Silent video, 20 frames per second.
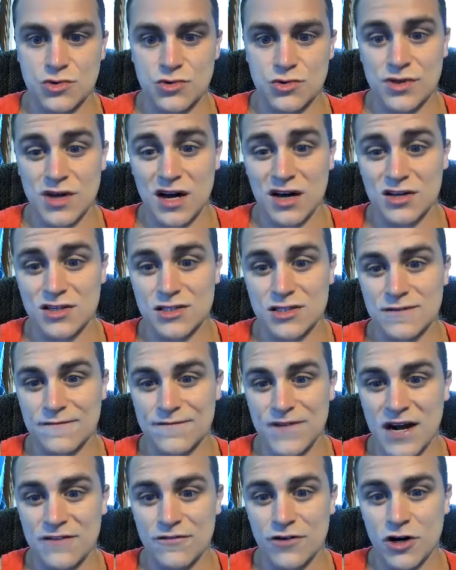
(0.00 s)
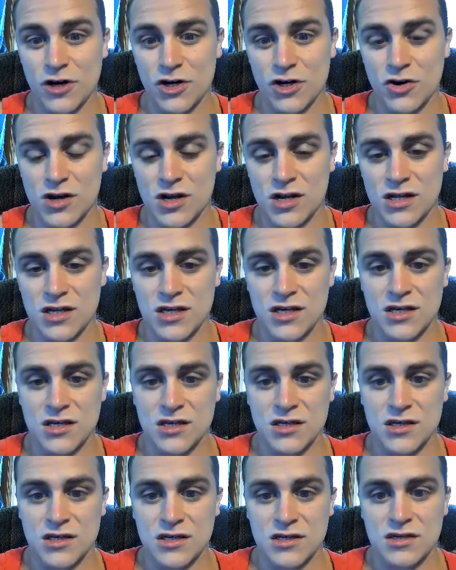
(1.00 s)
three thousand five hundred dollars,
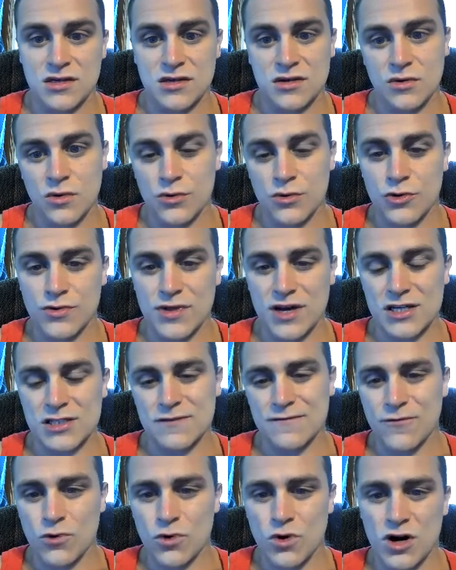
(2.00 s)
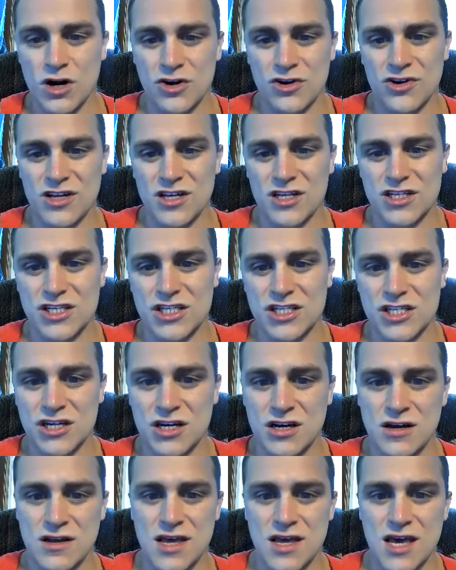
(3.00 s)
three thousand four hundred dollars-ish.